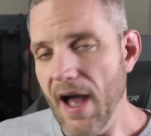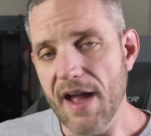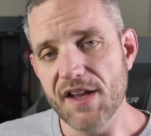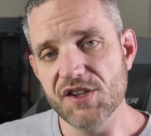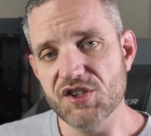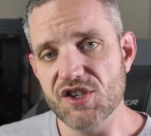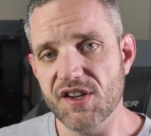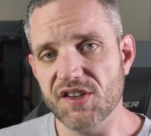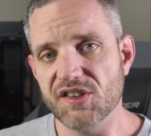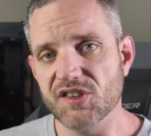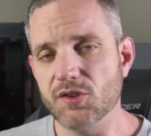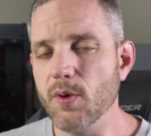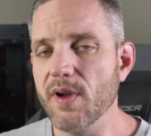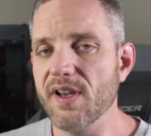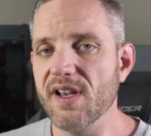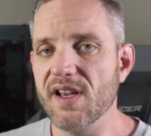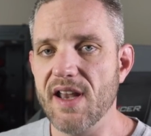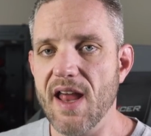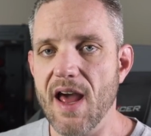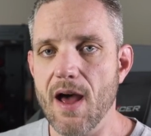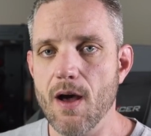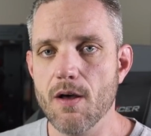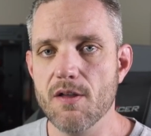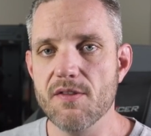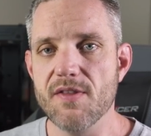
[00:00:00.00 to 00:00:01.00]
I just tweeted
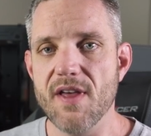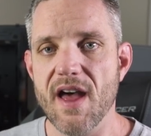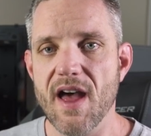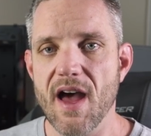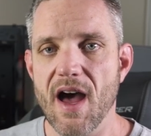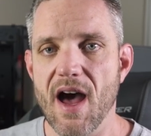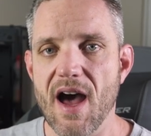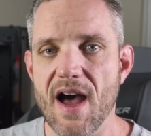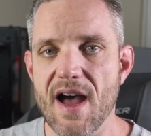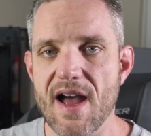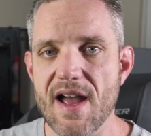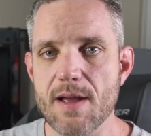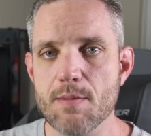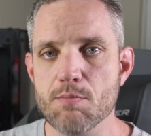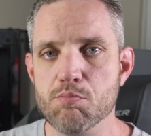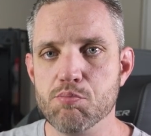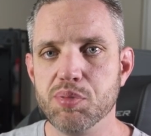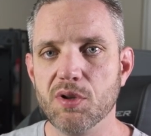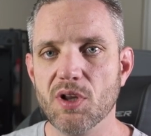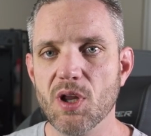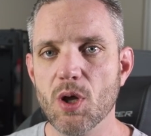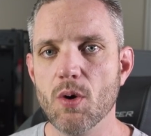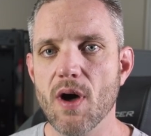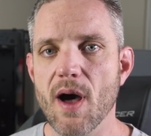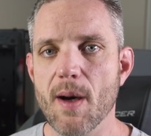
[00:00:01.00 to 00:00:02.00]
out that I
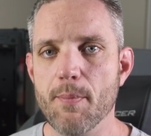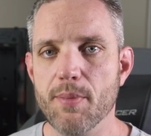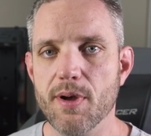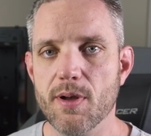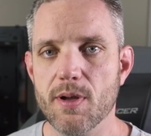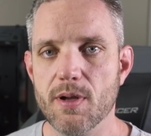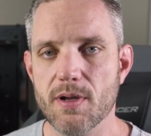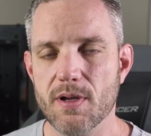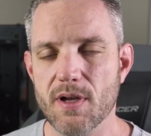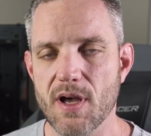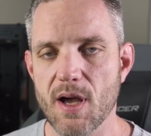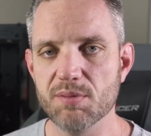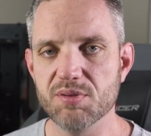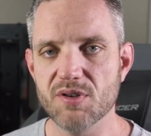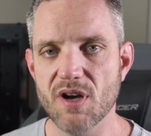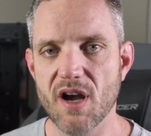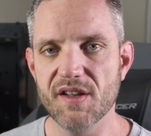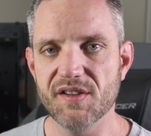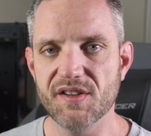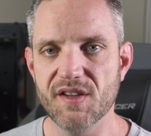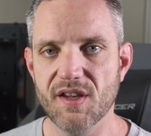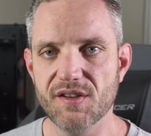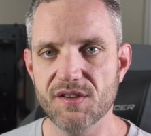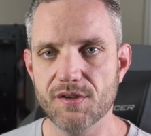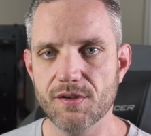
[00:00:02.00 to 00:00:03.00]
blew up a
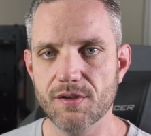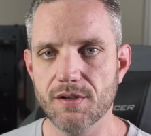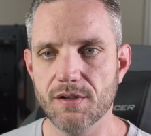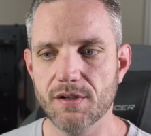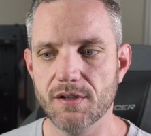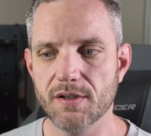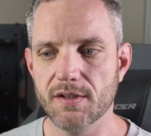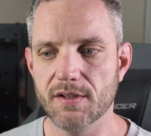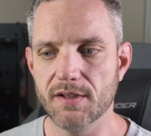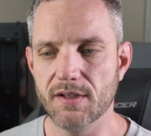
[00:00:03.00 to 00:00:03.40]
processor.